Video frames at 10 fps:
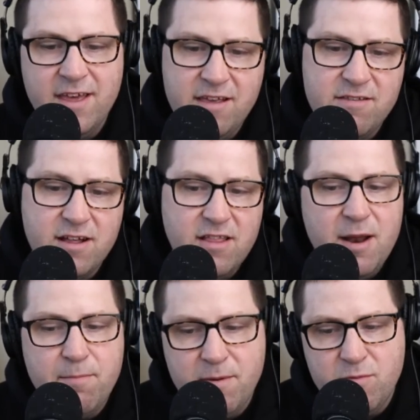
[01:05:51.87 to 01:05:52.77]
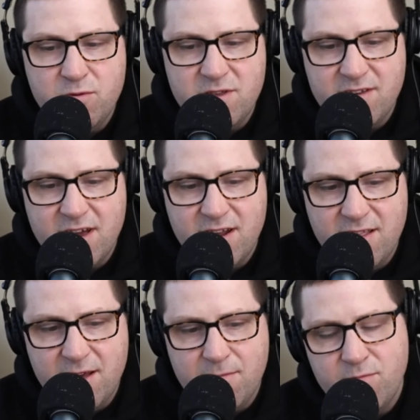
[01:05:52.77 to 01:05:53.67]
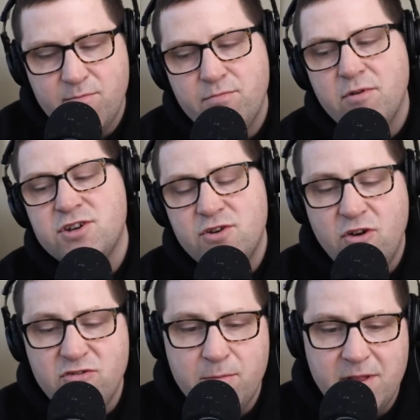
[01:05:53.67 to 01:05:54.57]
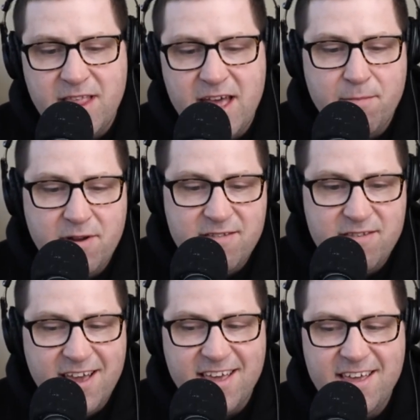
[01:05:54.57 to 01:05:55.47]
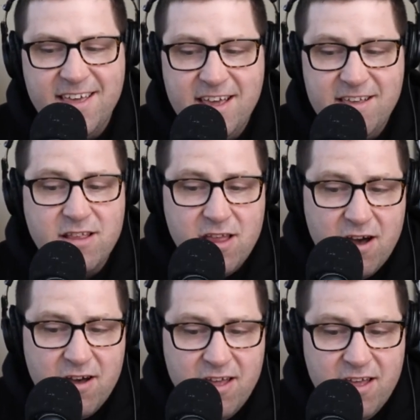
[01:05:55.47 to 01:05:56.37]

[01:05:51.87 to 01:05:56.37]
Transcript: he's like, a lot of people would just kind of like brush their nose up at that, but he's like, nah,